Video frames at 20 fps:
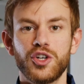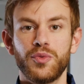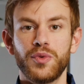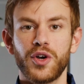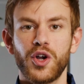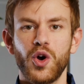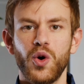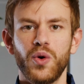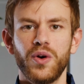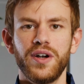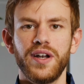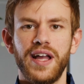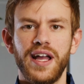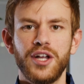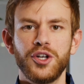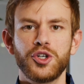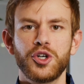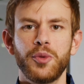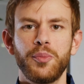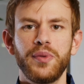To record
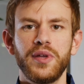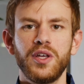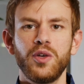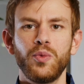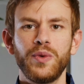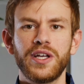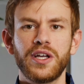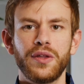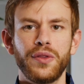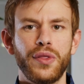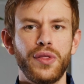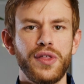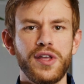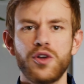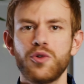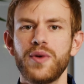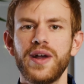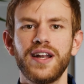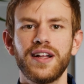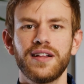entropy, we could
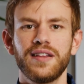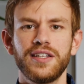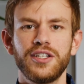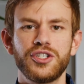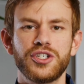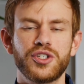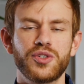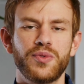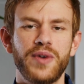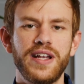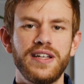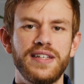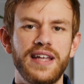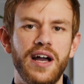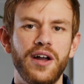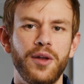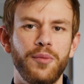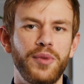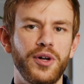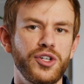theoretically just write
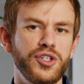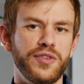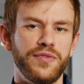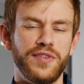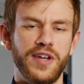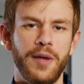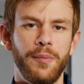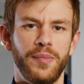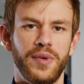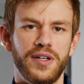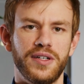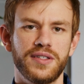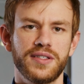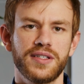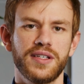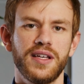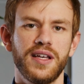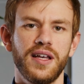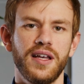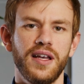down a bunch of
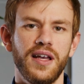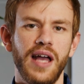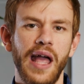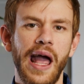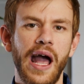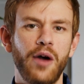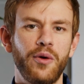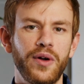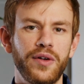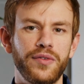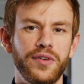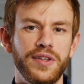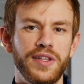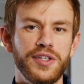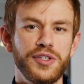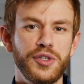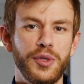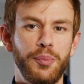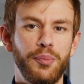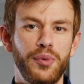numbers. However,
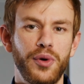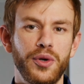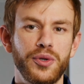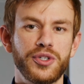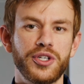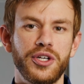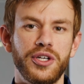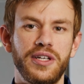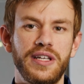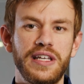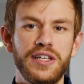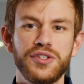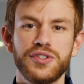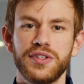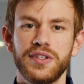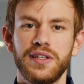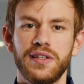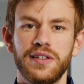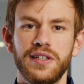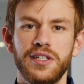this approach could
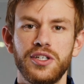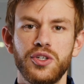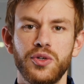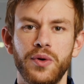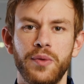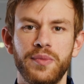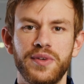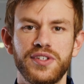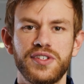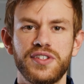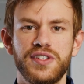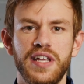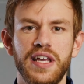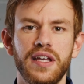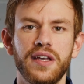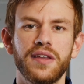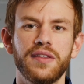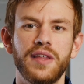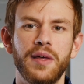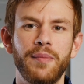easily lead to a
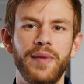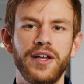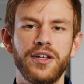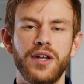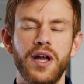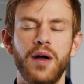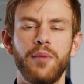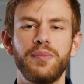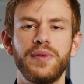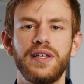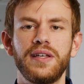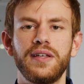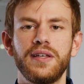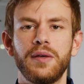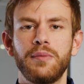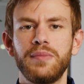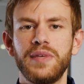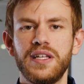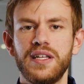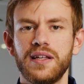mistake that might not be
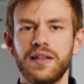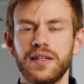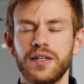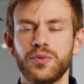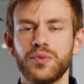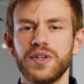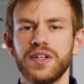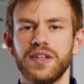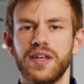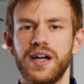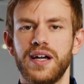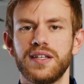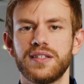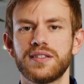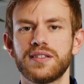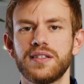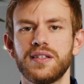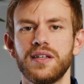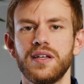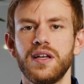immediately
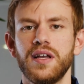realized.